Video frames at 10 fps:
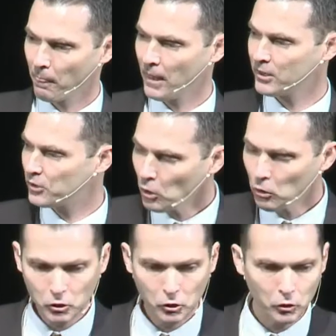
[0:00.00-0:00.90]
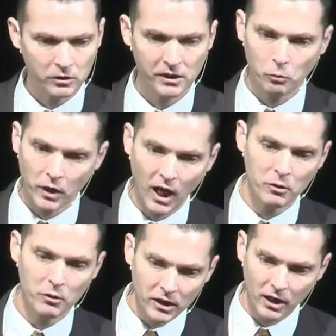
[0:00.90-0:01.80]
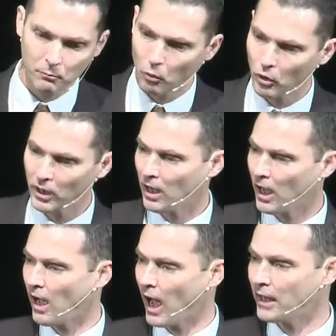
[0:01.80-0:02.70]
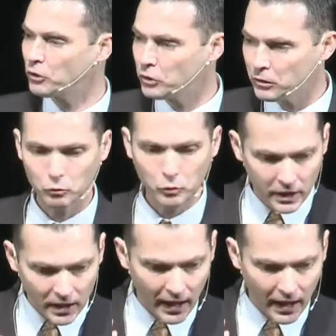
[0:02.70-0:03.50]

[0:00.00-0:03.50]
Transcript: it's so true. He says, when I was a young boy, I couldn't read.